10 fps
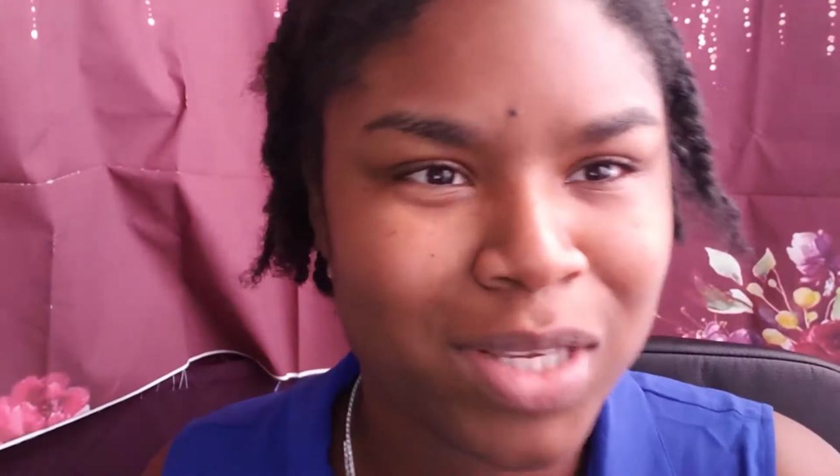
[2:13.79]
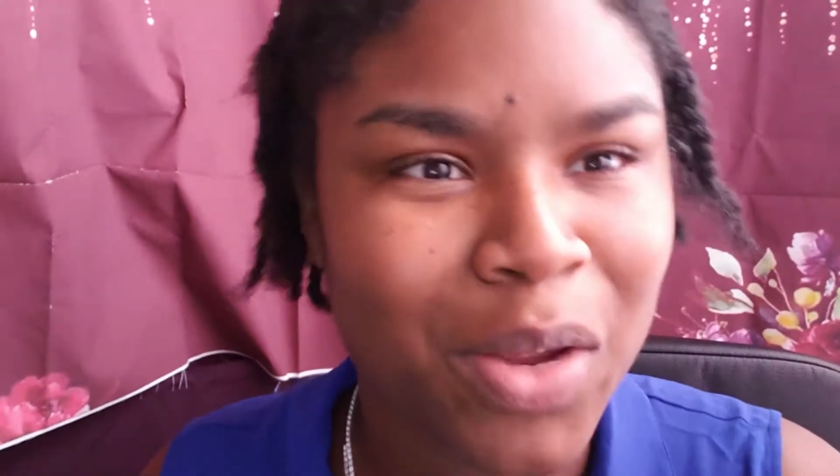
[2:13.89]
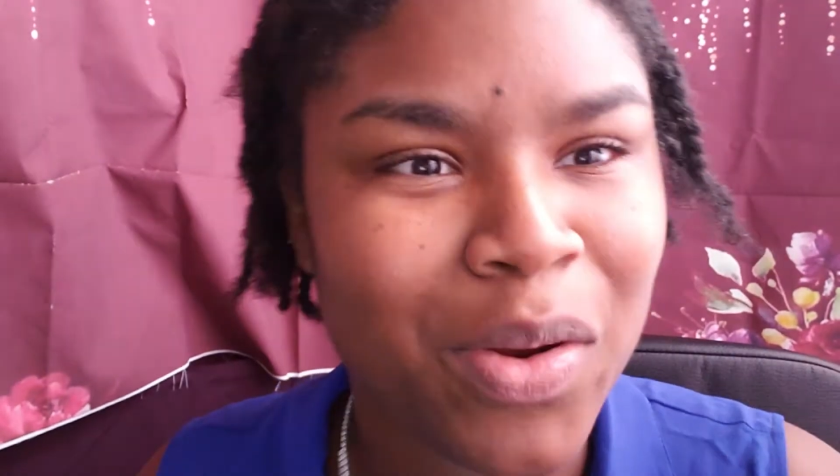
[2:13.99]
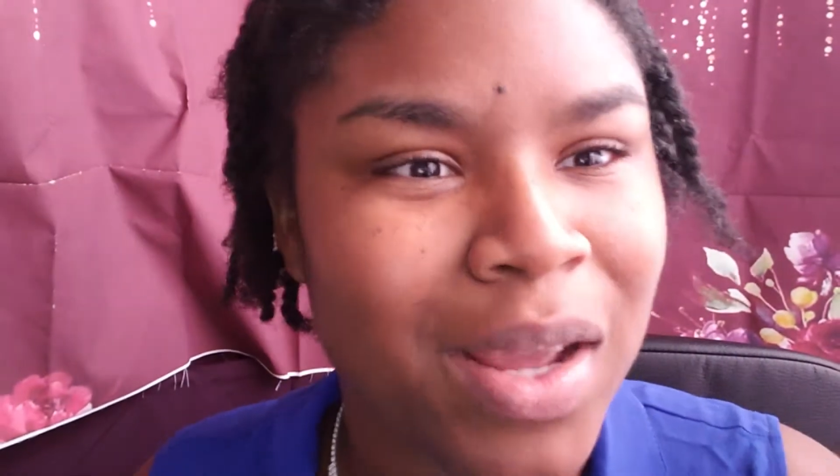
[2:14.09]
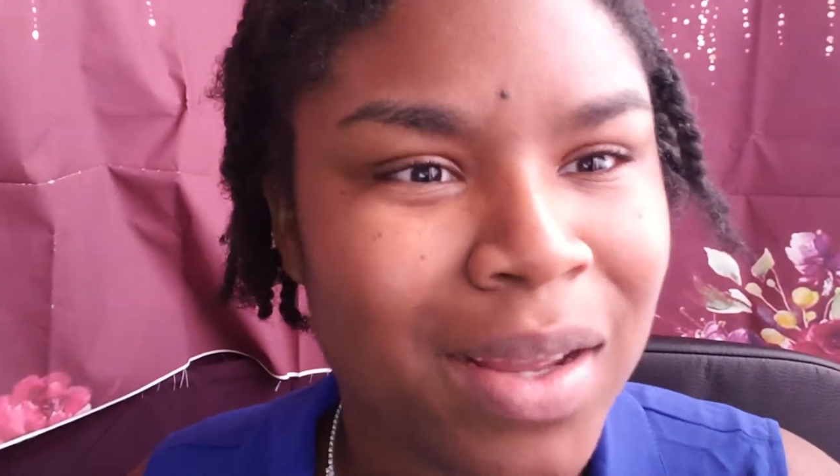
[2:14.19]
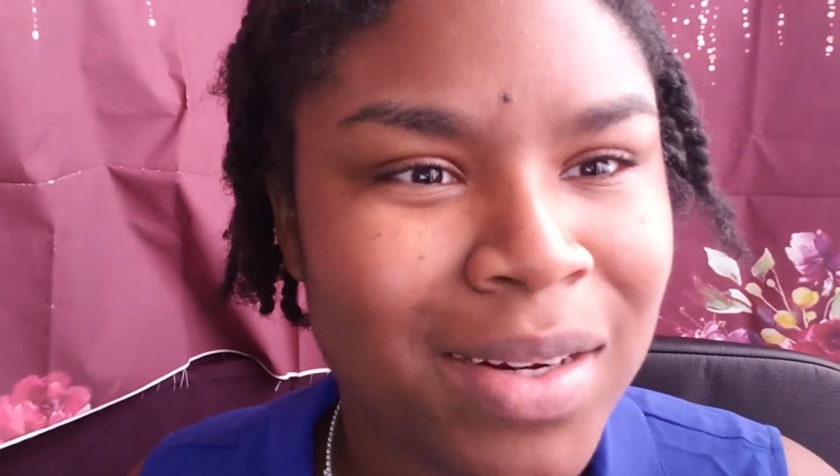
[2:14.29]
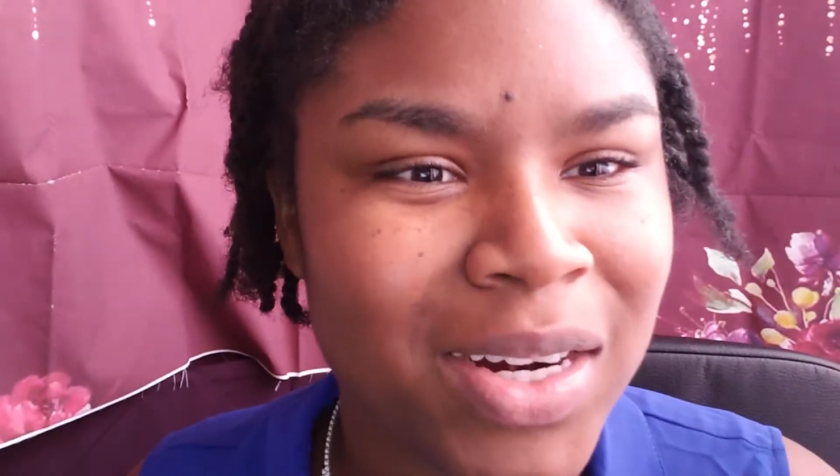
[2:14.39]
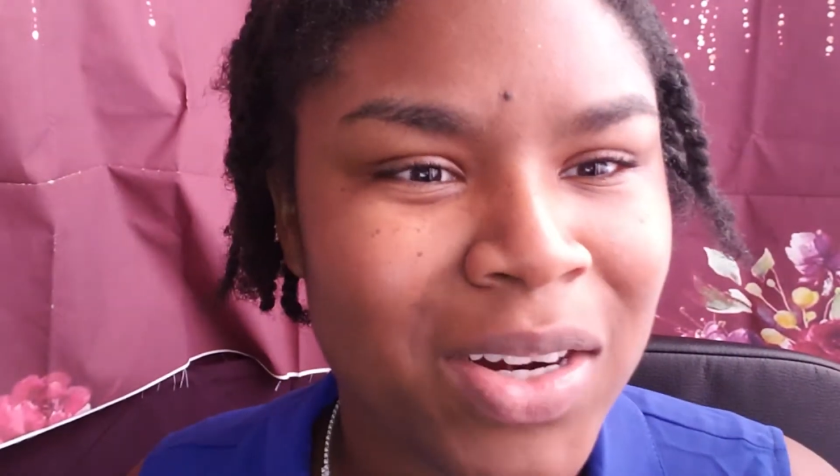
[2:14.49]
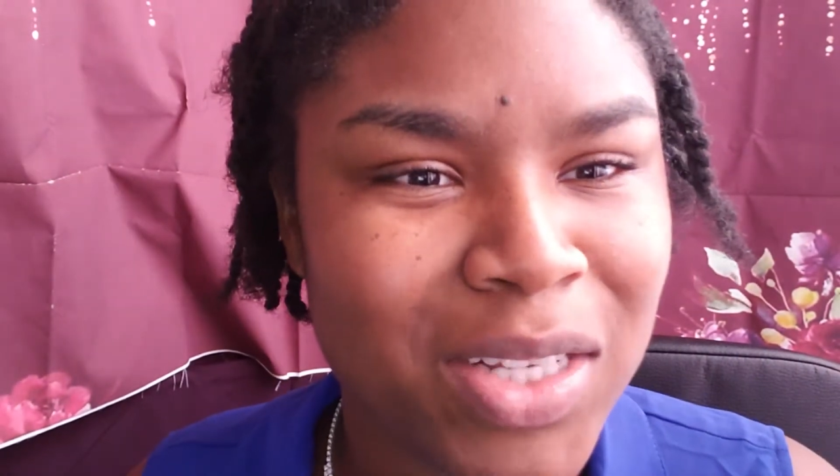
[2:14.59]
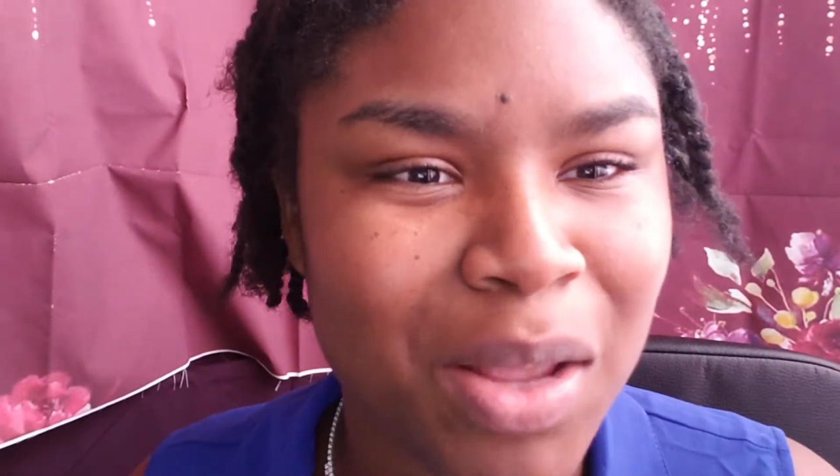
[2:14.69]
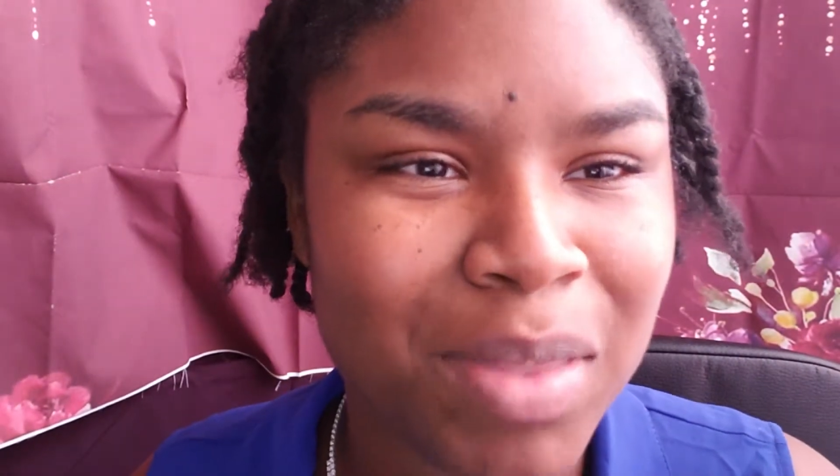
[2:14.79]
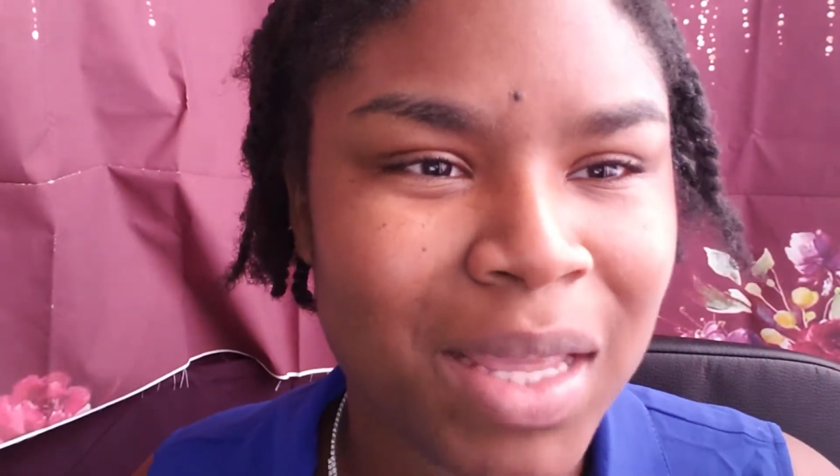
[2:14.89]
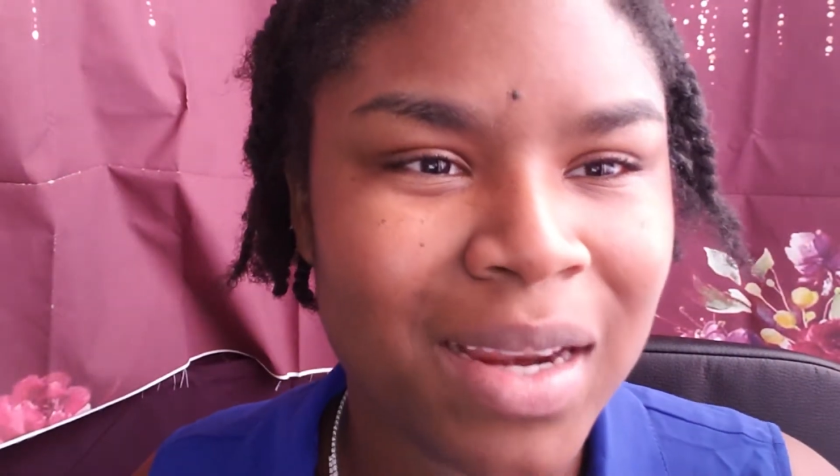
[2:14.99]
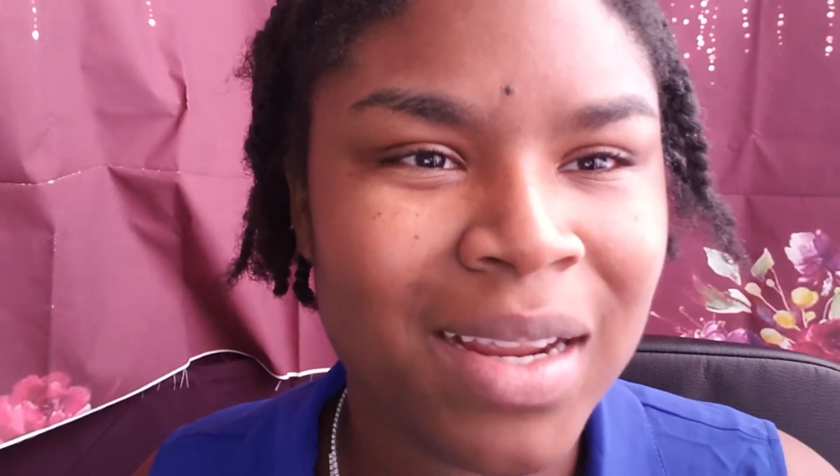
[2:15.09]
soda or something.